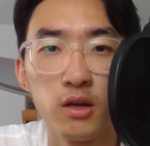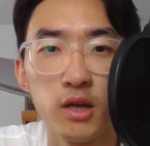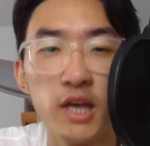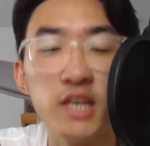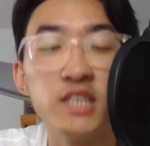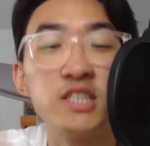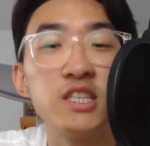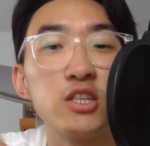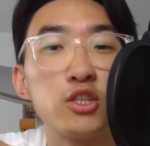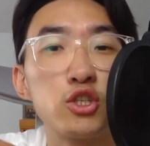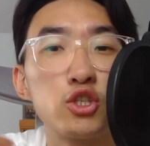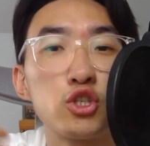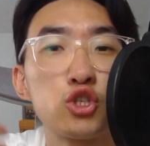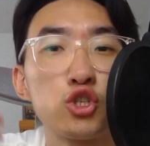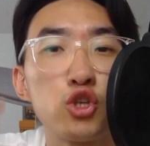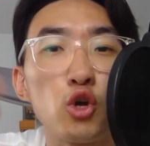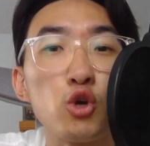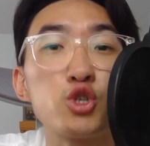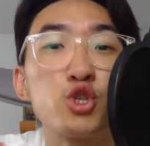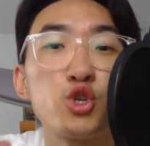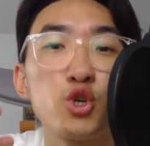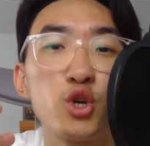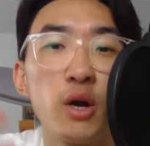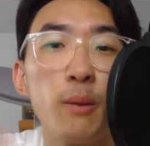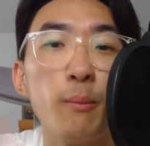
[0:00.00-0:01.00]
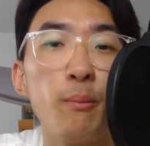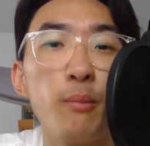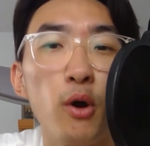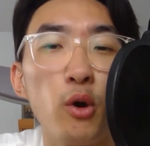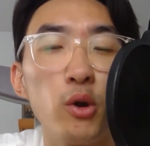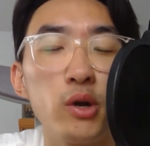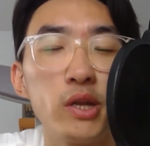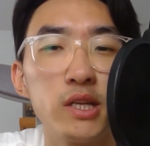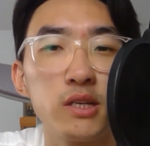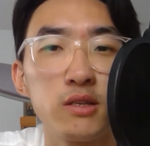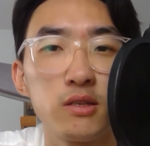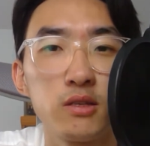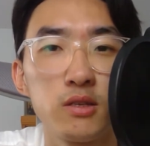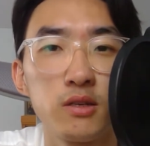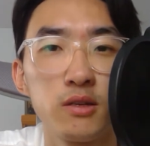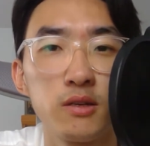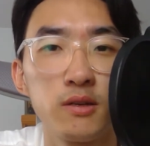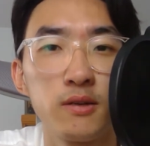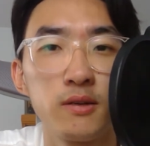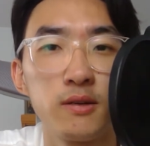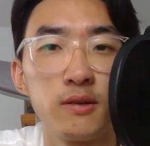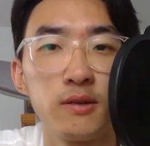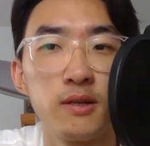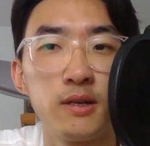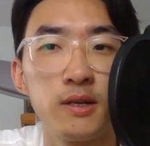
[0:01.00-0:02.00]
is its social component.
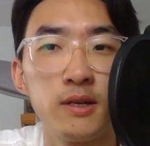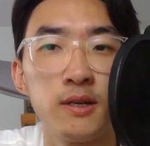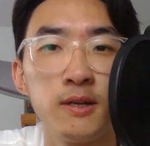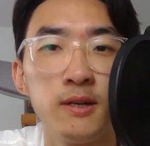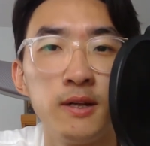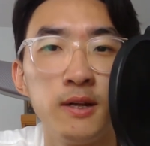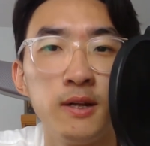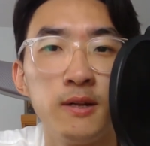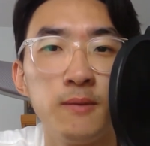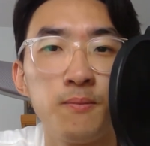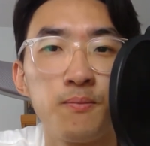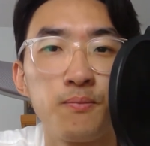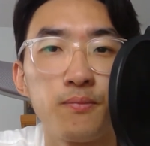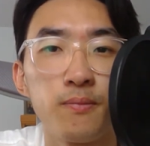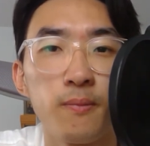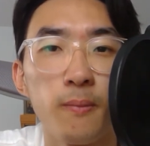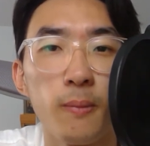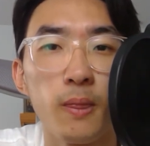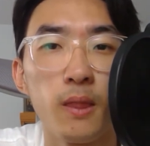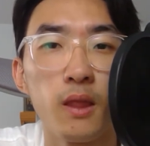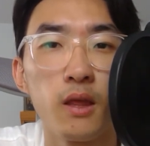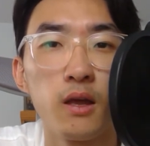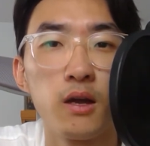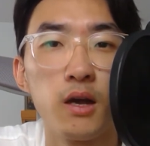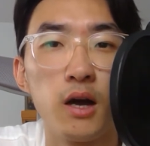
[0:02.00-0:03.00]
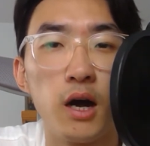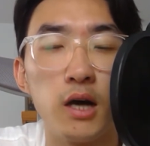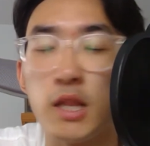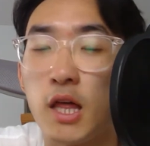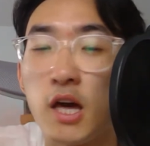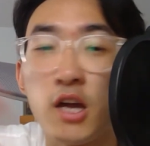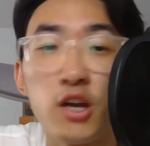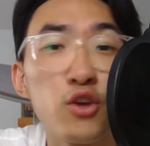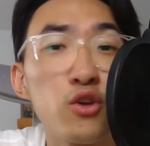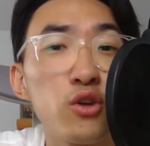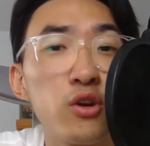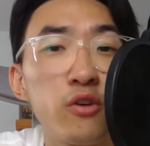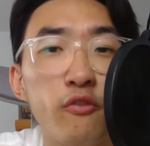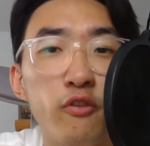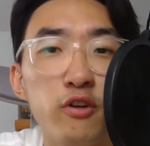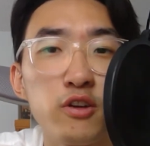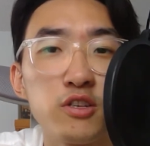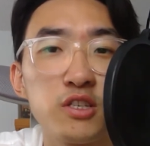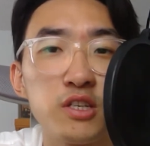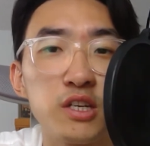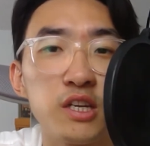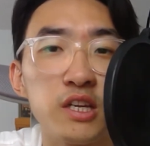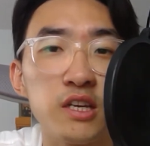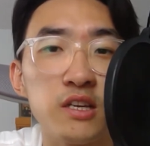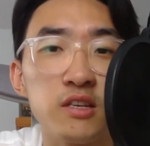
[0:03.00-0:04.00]
A lot of
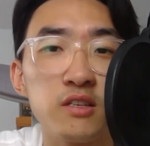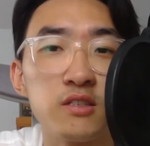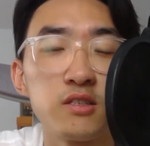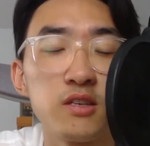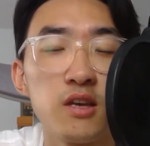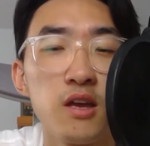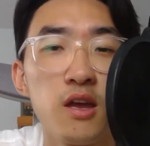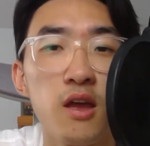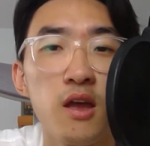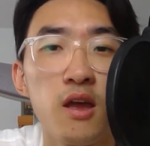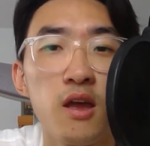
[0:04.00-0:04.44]
universities,